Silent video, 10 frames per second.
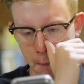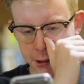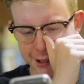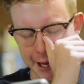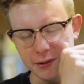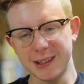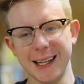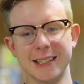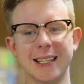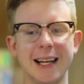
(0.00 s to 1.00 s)
Just
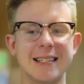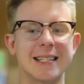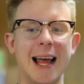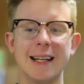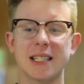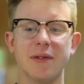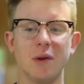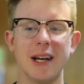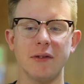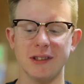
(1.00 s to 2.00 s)
everything she like stands
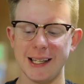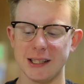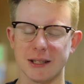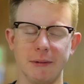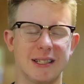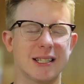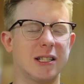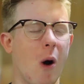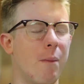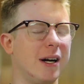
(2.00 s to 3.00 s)
for and everything just means
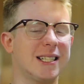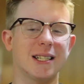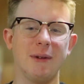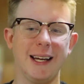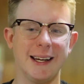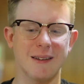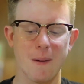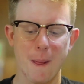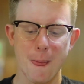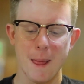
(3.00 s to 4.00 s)
so much to me.
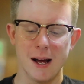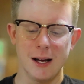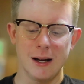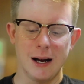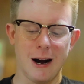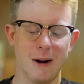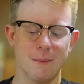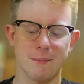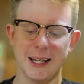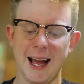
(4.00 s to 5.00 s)

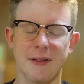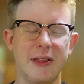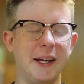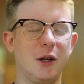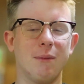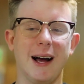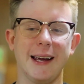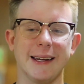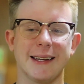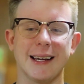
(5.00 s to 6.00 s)
But yeah, thank you,
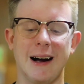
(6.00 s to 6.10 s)
Mike.